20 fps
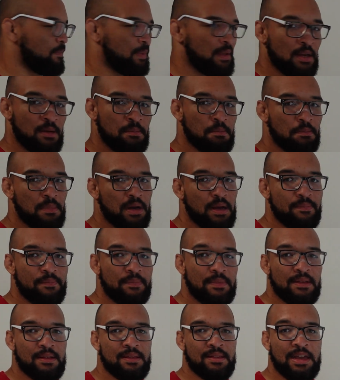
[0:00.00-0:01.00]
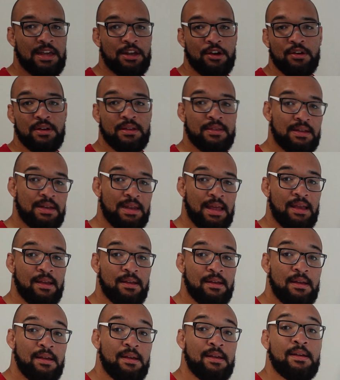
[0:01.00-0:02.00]
p.m., but later in the
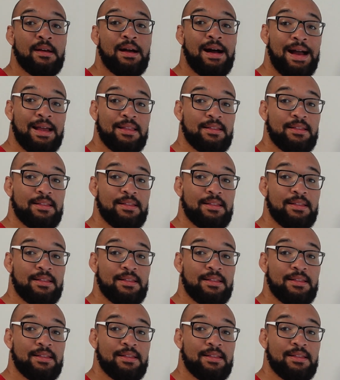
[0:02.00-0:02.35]
day, I